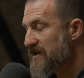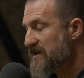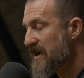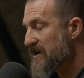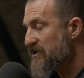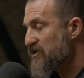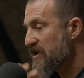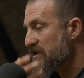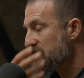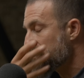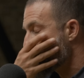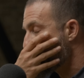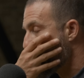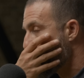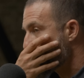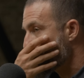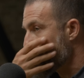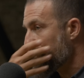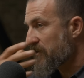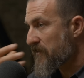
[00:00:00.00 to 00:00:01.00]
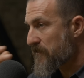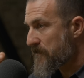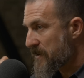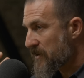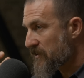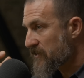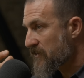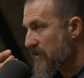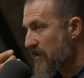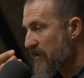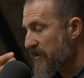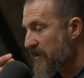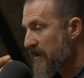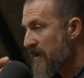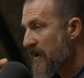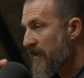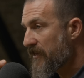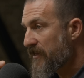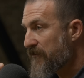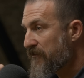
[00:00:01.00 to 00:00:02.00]
D H T is responsible for beard growth
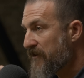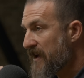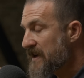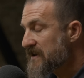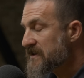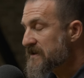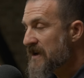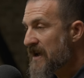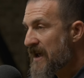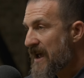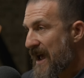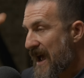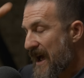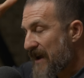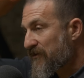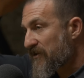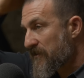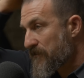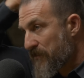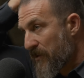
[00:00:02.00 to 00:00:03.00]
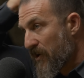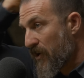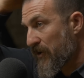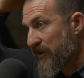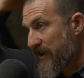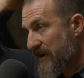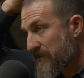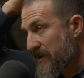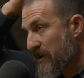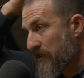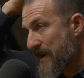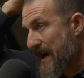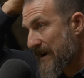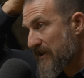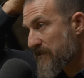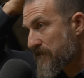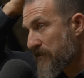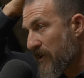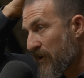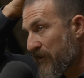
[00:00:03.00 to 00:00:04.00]
in the face and for balding, male
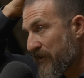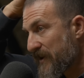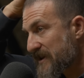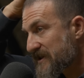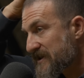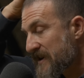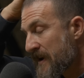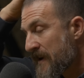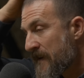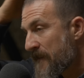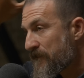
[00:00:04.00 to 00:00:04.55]
pattern baldness.